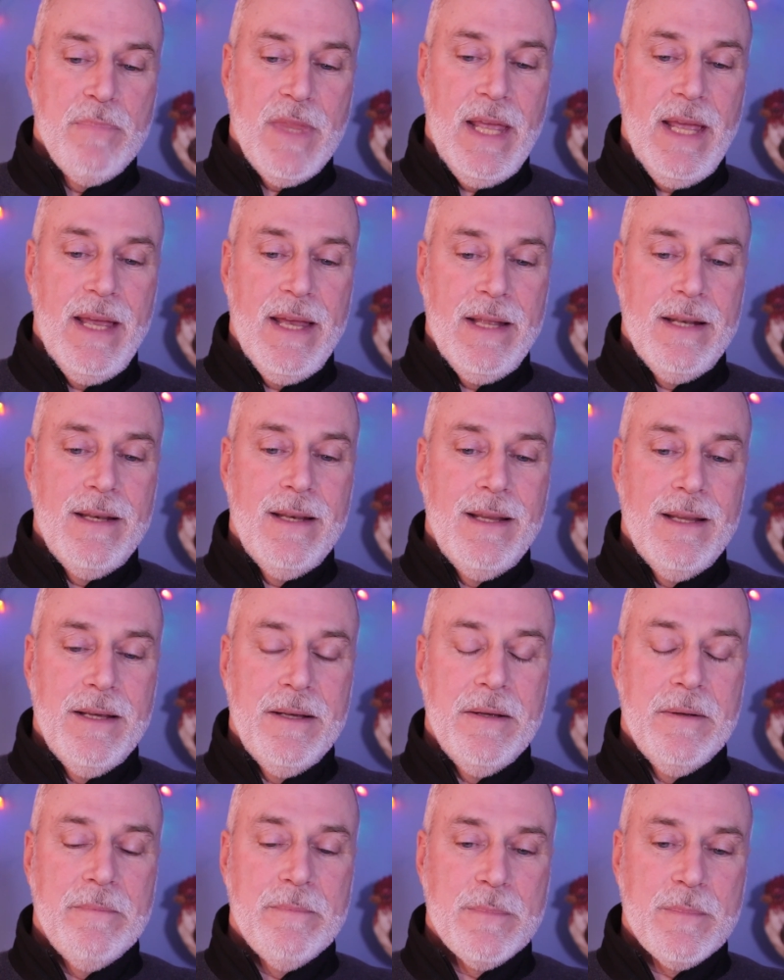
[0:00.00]
and
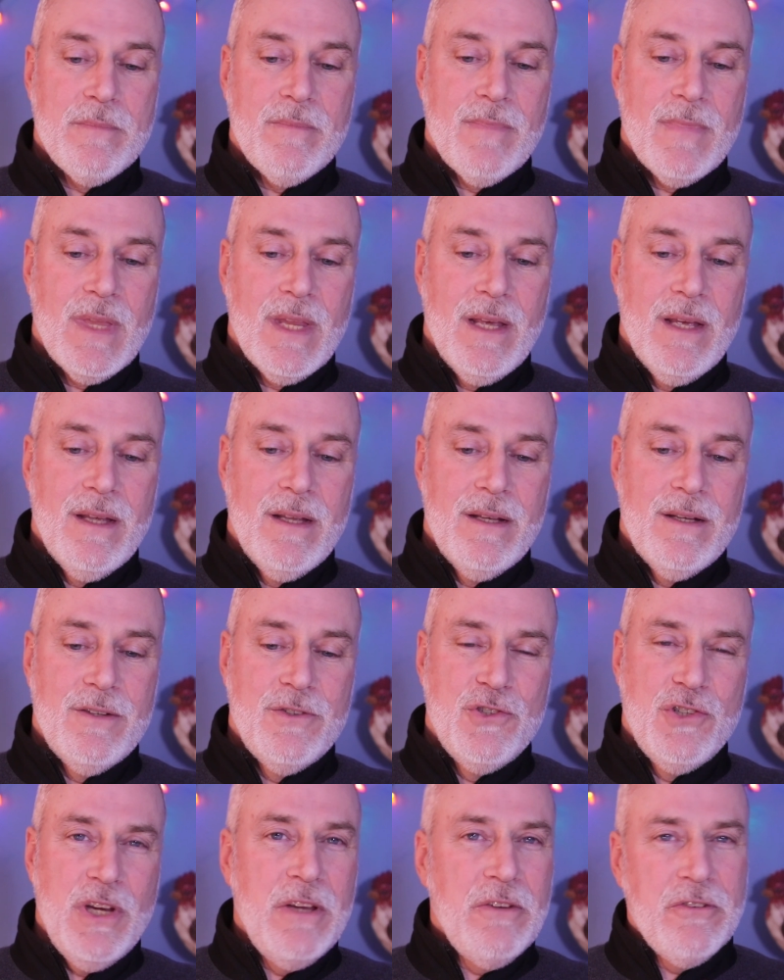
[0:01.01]

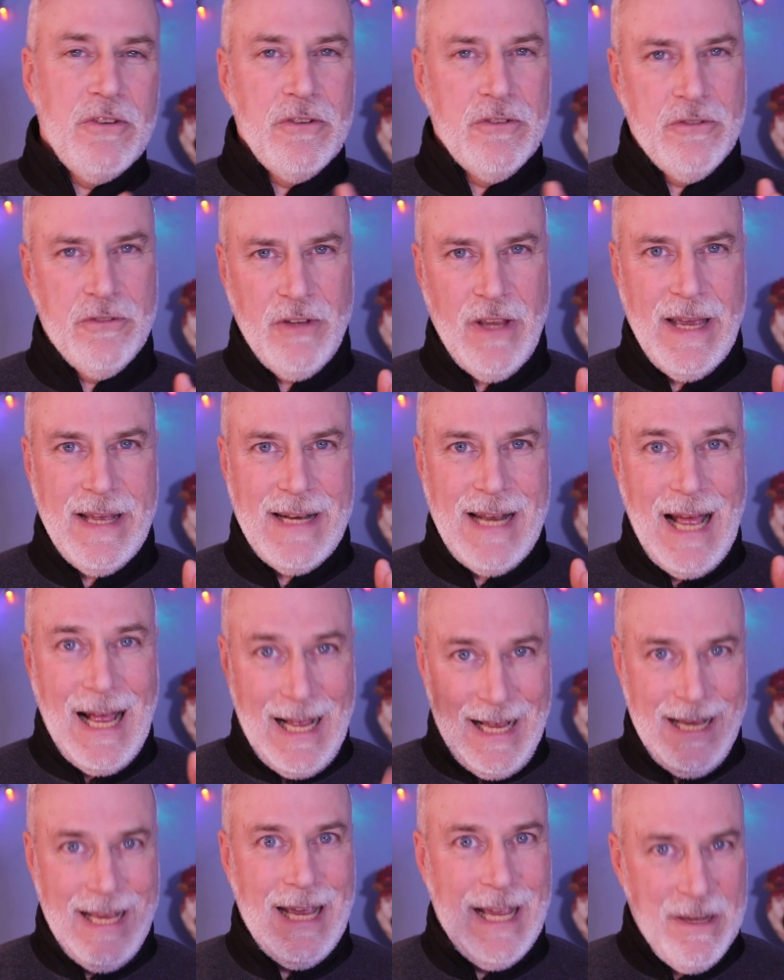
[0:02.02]
Jesus said,
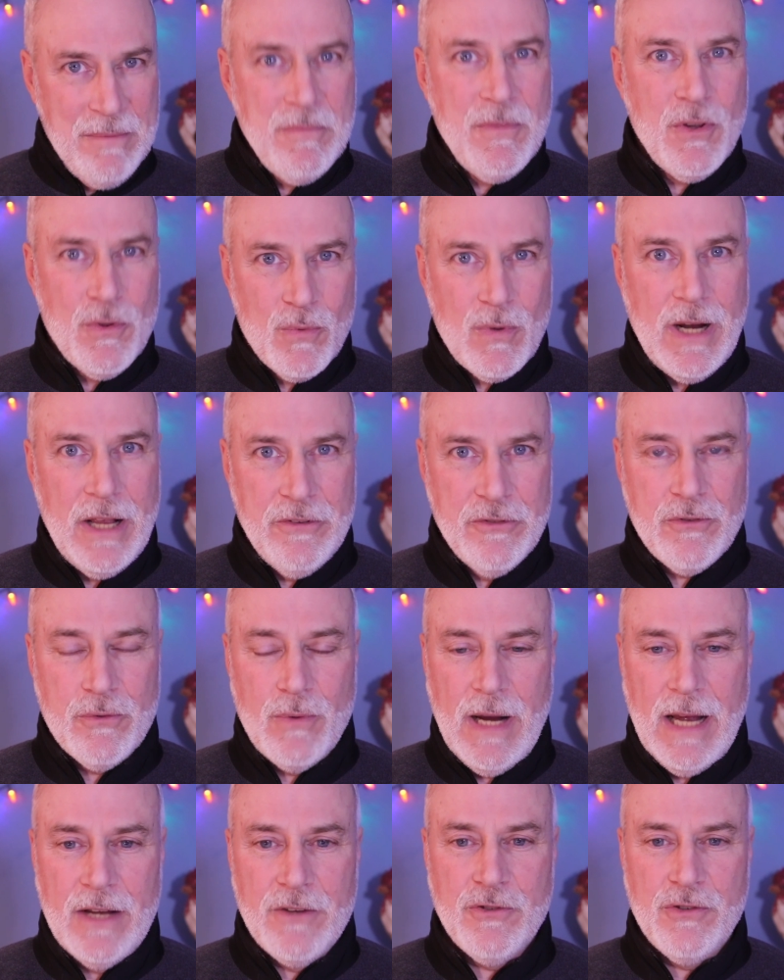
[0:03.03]
"I am the
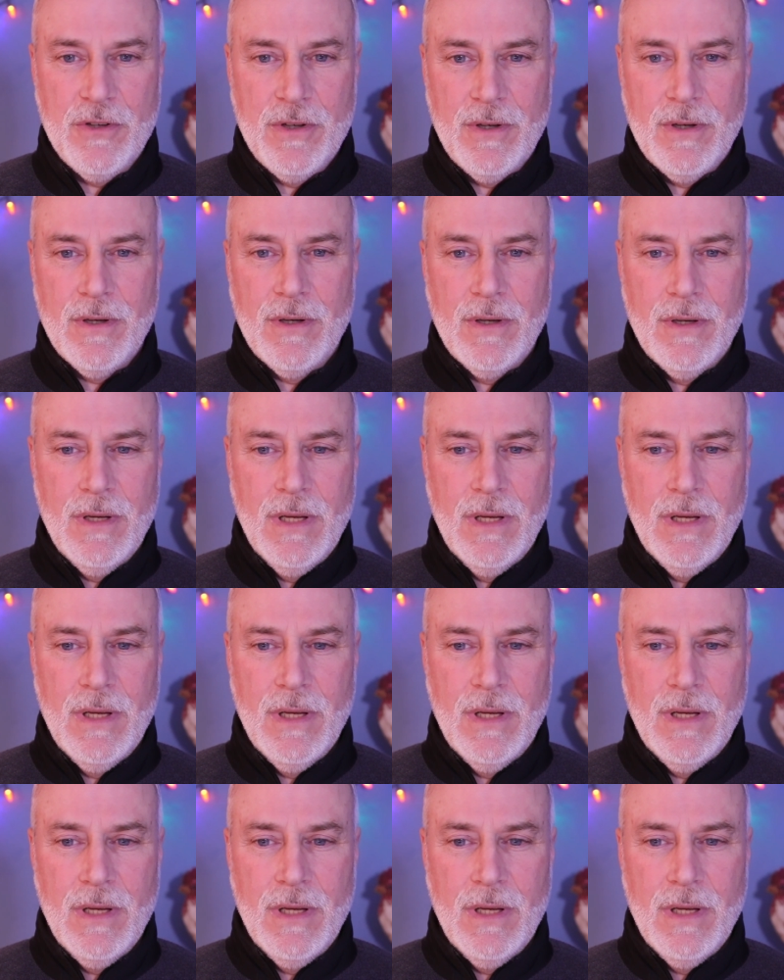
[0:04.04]
resurrection.